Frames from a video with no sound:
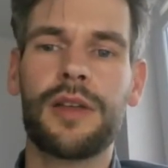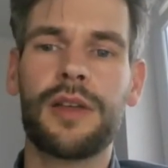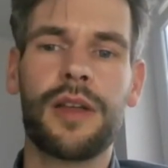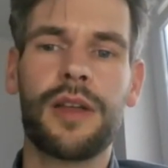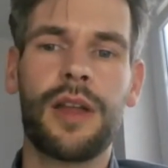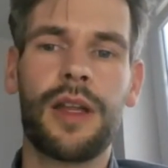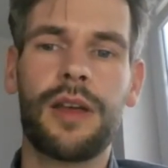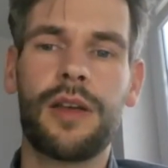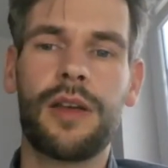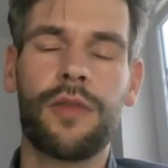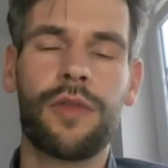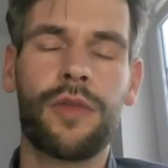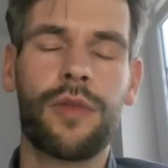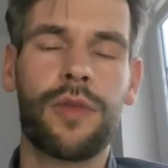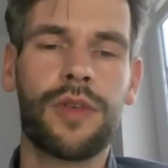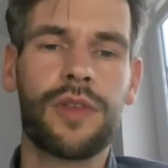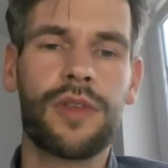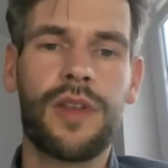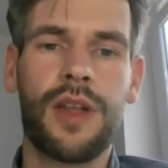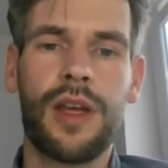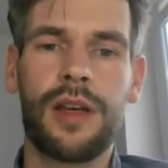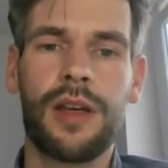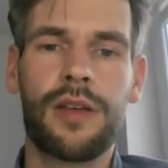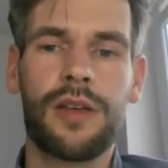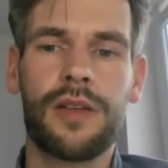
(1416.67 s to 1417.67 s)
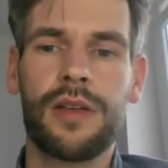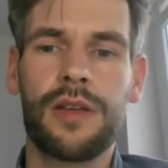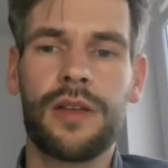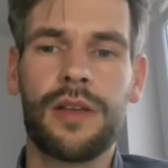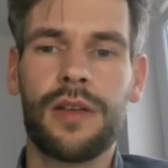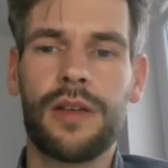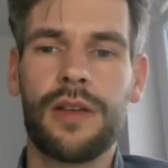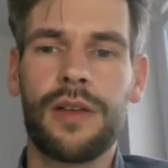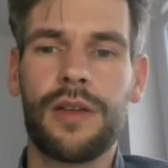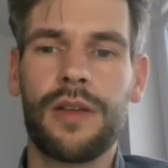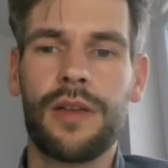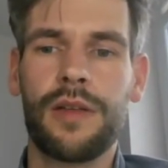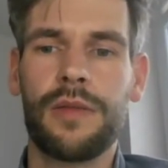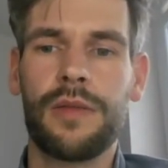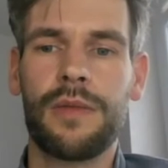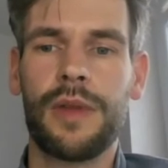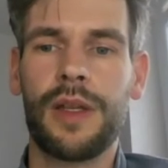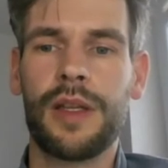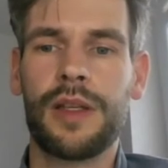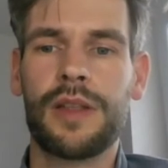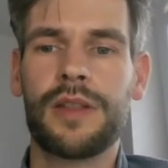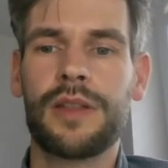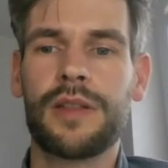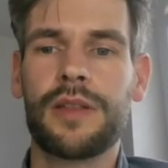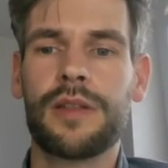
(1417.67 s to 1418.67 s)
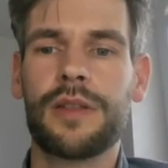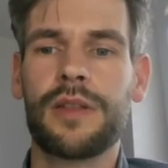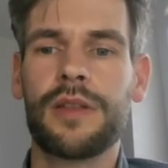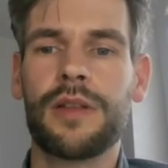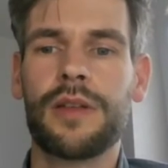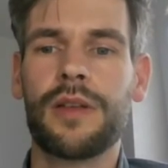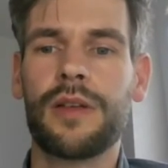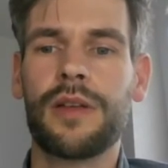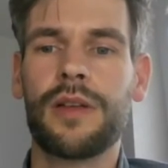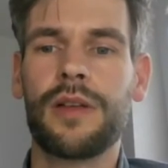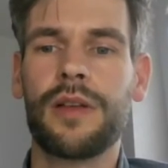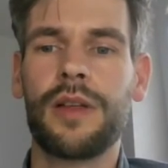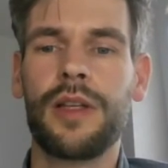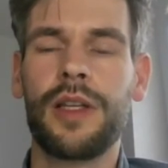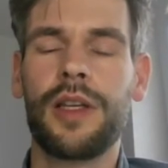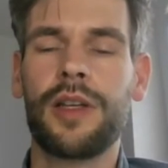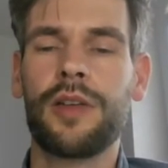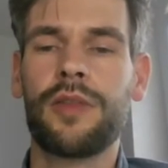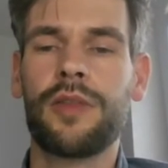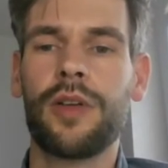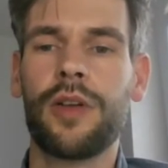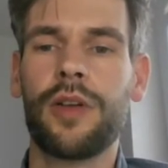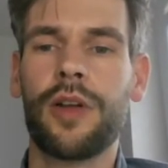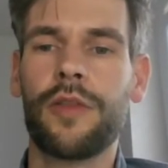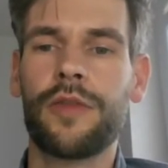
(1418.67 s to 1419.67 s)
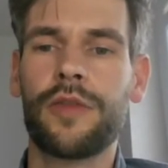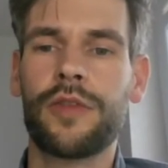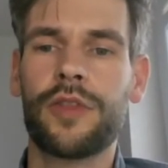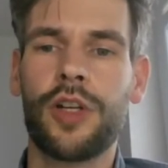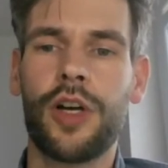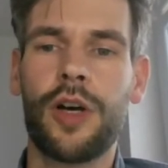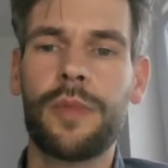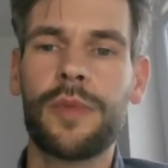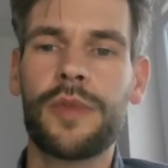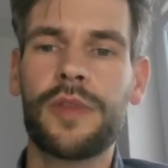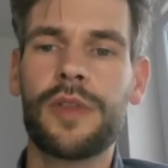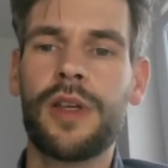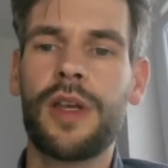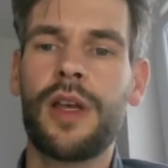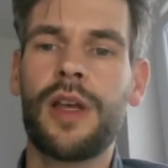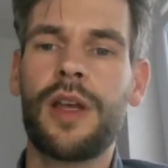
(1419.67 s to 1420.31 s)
and then of course that's leading to a lot of jobs.